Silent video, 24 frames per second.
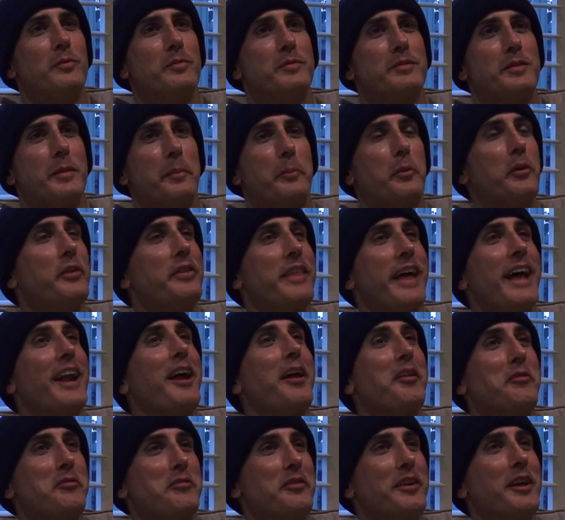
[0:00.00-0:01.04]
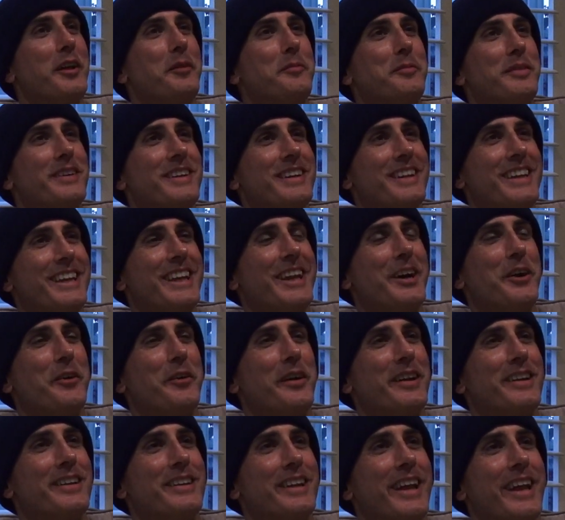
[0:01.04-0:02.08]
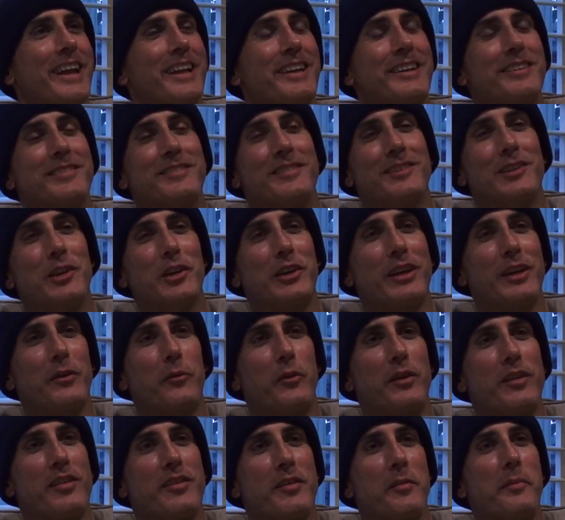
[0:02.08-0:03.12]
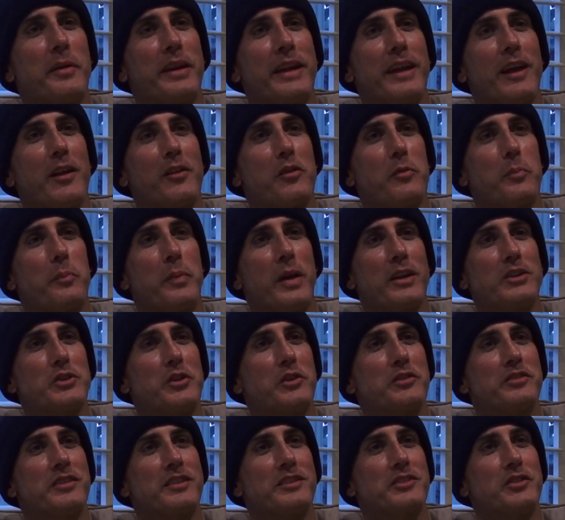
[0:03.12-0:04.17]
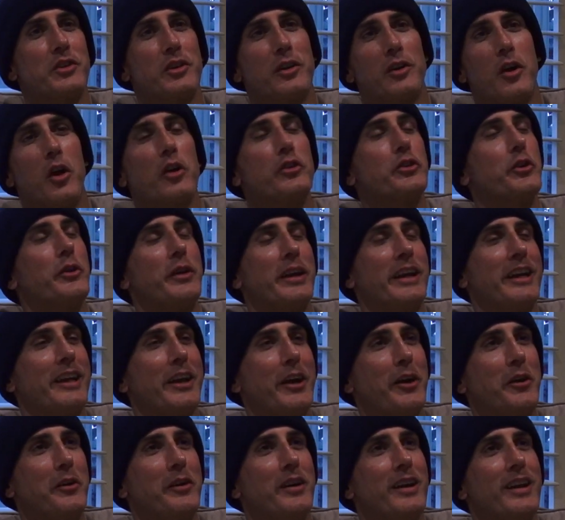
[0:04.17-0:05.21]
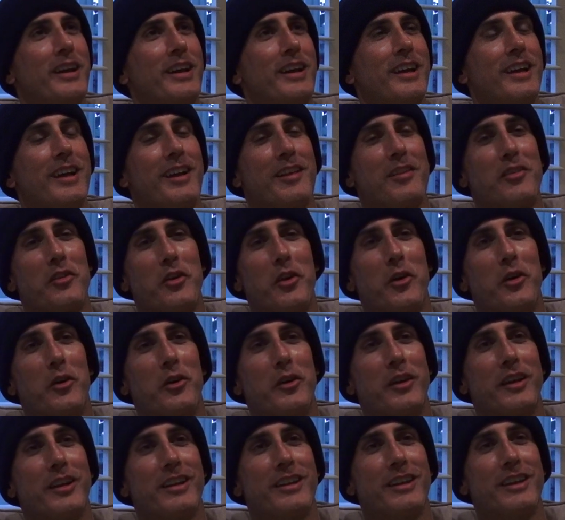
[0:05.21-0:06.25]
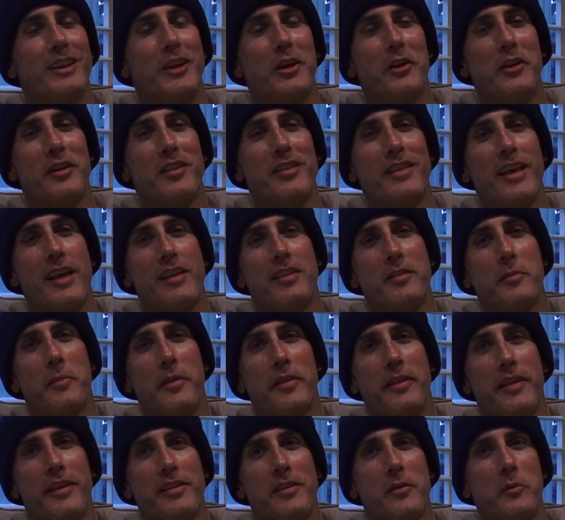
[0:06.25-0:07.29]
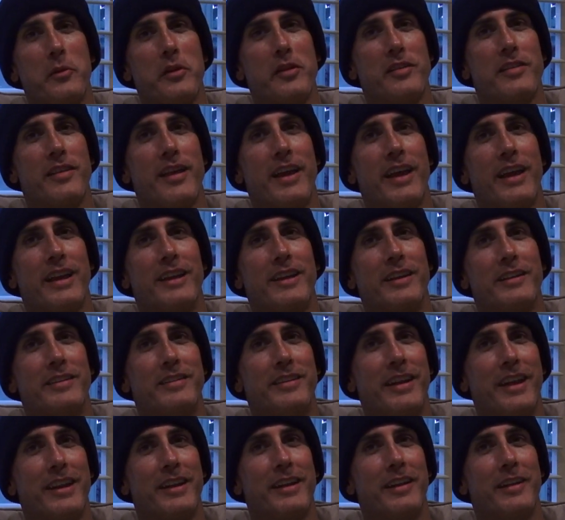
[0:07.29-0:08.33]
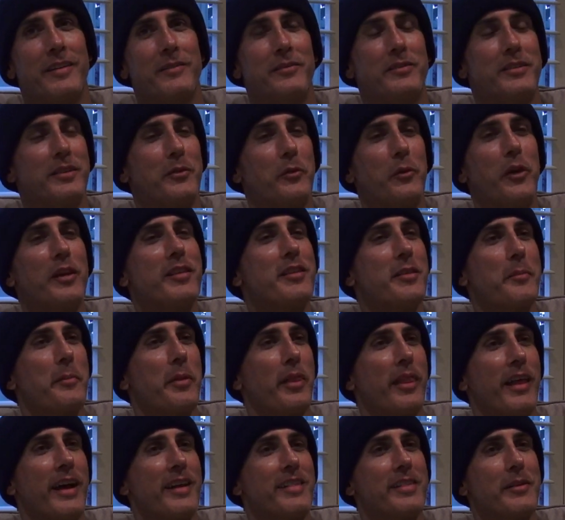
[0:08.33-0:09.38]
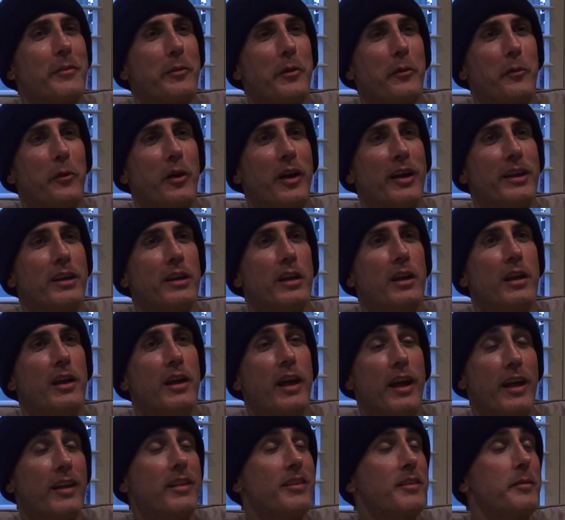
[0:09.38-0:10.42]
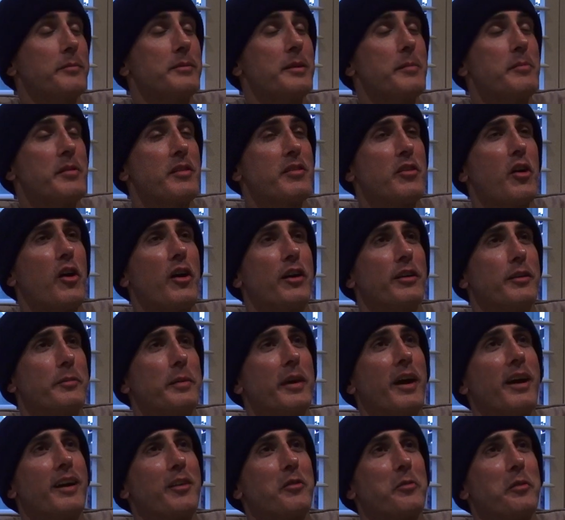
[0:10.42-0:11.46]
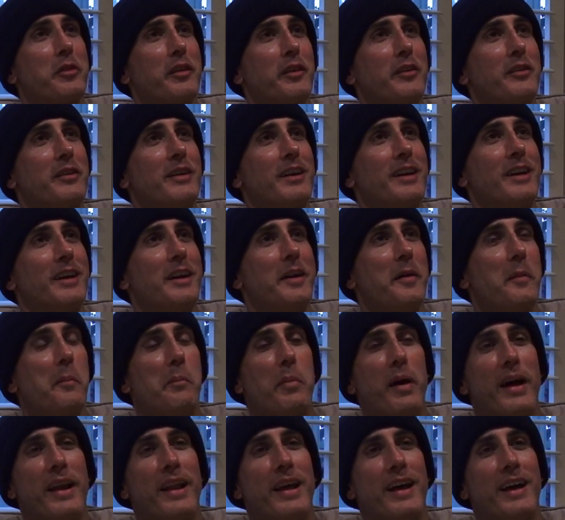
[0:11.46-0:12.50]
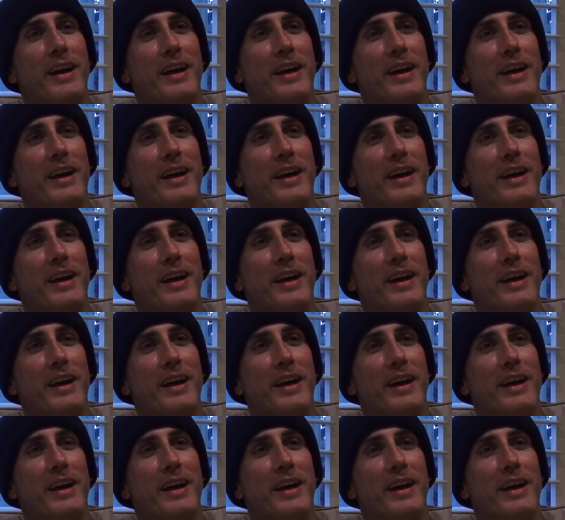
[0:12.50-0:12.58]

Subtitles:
to put that on film, you know, and look at what somebody else pictures as your alter ego. So, you know, to say some of the things that we say and to run some of the lines that we run, and sometimes it's hard, to be honest with you. But